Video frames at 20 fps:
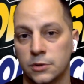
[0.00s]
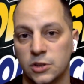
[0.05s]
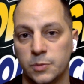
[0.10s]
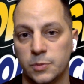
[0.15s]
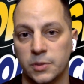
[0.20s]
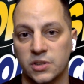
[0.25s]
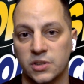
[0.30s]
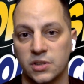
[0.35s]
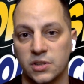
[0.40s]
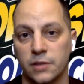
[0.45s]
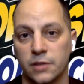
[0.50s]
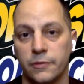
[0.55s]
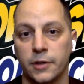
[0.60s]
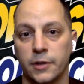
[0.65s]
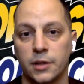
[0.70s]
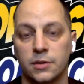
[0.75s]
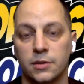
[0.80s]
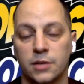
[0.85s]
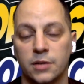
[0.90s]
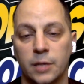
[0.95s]

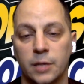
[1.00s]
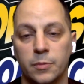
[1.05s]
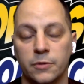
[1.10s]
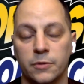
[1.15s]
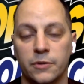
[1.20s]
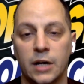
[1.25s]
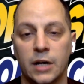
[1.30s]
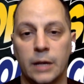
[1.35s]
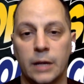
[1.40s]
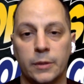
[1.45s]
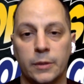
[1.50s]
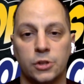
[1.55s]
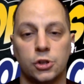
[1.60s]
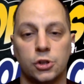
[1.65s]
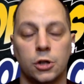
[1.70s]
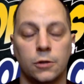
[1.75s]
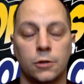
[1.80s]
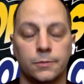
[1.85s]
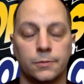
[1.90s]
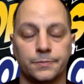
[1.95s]
specific type of comic
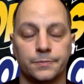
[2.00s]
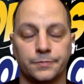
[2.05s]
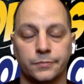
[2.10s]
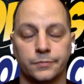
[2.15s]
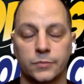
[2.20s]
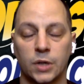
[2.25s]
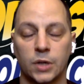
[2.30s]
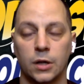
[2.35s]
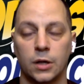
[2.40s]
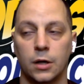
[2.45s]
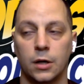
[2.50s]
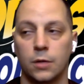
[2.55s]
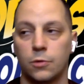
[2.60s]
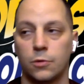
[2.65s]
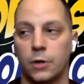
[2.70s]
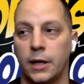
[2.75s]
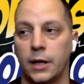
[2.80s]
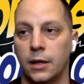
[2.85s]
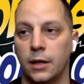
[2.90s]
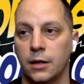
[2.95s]
show.
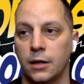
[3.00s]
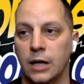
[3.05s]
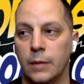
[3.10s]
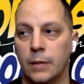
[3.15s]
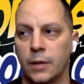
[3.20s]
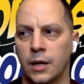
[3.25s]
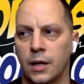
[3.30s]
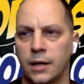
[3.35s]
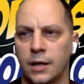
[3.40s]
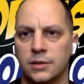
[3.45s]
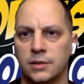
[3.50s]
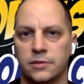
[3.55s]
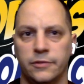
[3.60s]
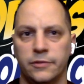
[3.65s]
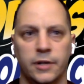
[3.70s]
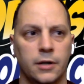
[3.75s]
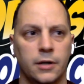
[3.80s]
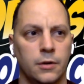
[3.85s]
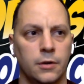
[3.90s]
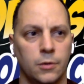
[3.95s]
Rhode Island Comic-Con's
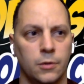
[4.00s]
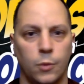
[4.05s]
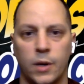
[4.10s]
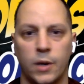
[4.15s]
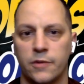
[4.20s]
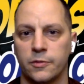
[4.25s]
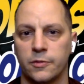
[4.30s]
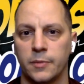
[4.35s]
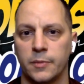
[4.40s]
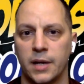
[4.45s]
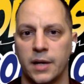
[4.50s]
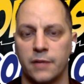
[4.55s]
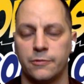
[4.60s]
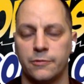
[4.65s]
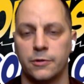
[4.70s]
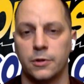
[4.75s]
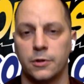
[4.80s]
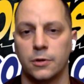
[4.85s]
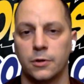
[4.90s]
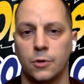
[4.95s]
veered away from
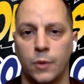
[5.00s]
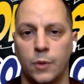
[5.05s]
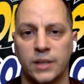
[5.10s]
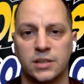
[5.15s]
that for